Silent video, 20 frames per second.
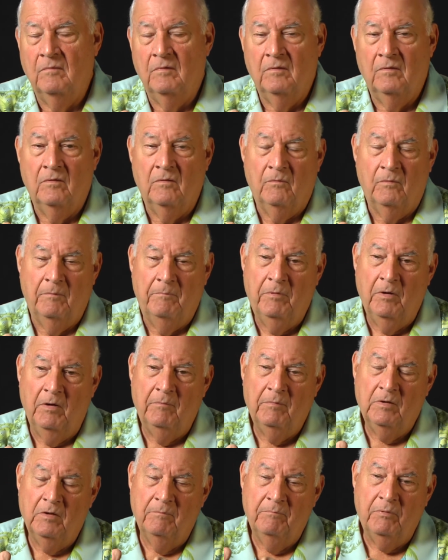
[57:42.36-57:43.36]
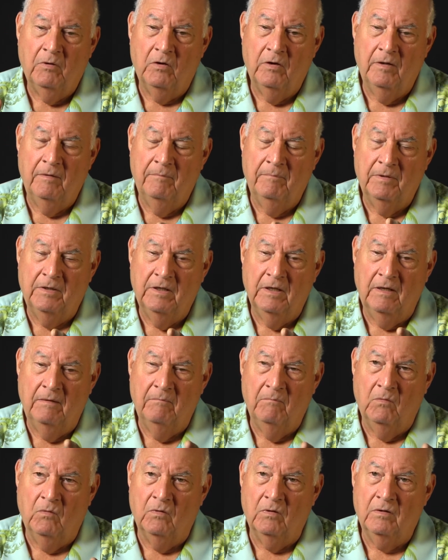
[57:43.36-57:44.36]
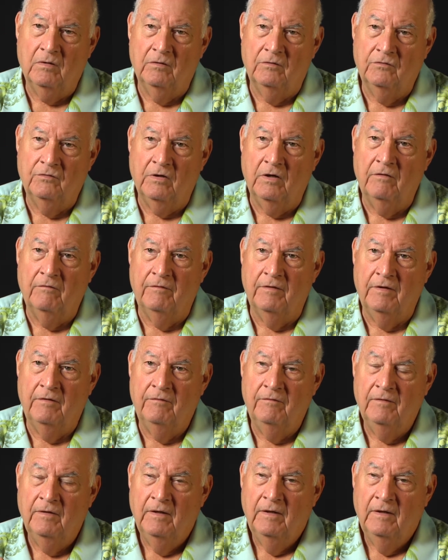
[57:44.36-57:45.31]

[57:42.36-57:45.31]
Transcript: the Republican Party became more conservative